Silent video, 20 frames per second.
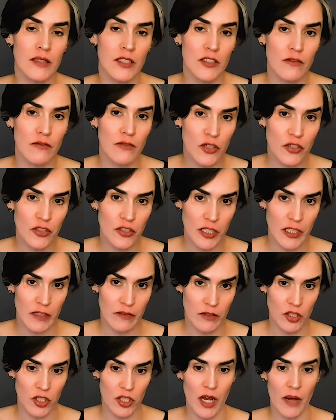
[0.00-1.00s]
the diversity
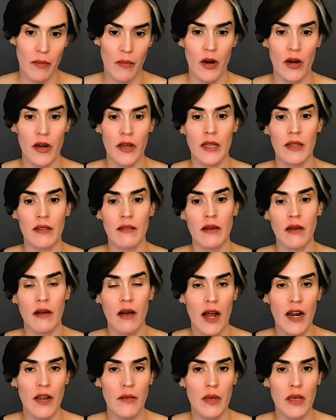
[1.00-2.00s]
of the job market and the
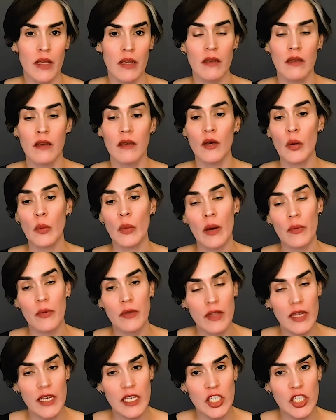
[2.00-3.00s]
economy,
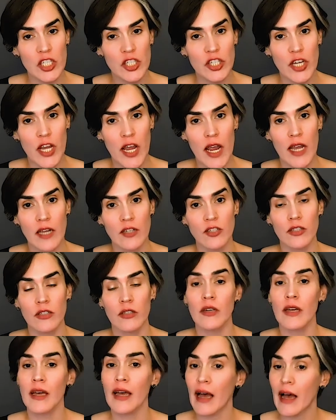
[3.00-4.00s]
population
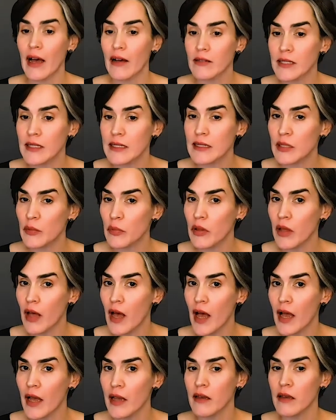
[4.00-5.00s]
change, housing
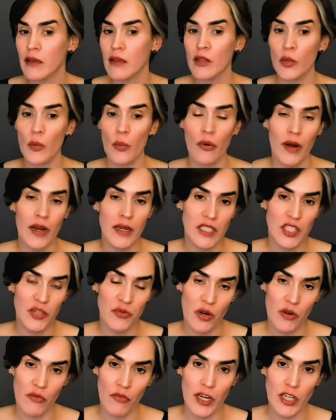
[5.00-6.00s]
supply, the price to
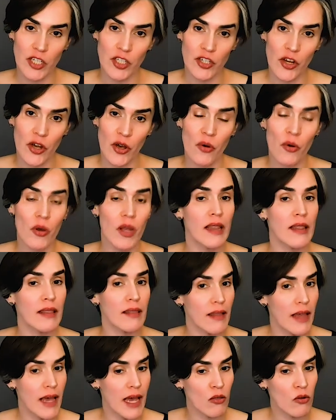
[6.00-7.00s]
rent ratio,
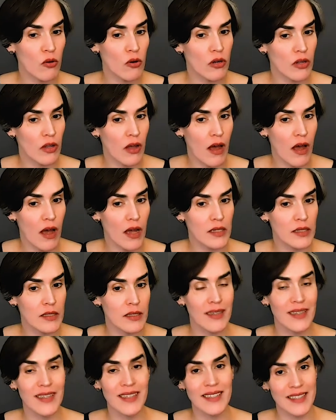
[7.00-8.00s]
landlord
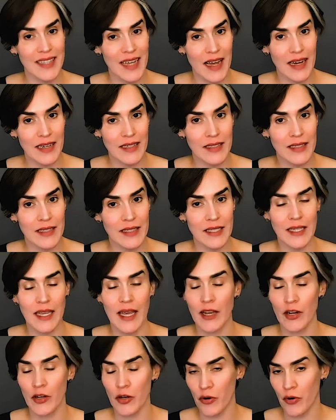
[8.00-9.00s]
laws, taxes,
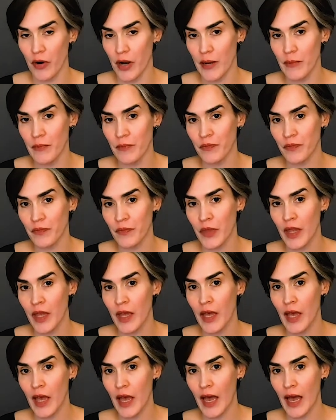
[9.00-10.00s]
and crime.
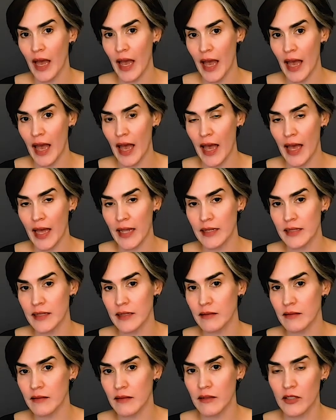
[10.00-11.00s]
And
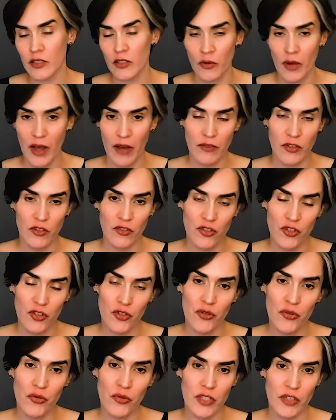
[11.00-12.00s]
you have these
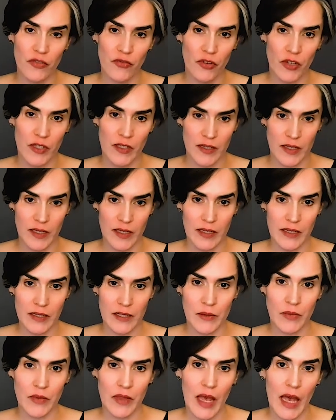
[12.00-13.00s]
2 different
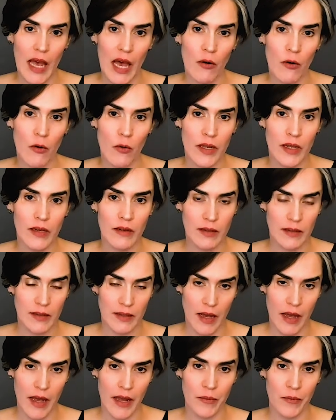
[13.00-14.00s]
cities. How are we going to
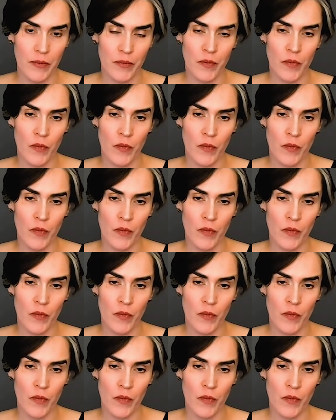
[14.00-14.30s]
decide?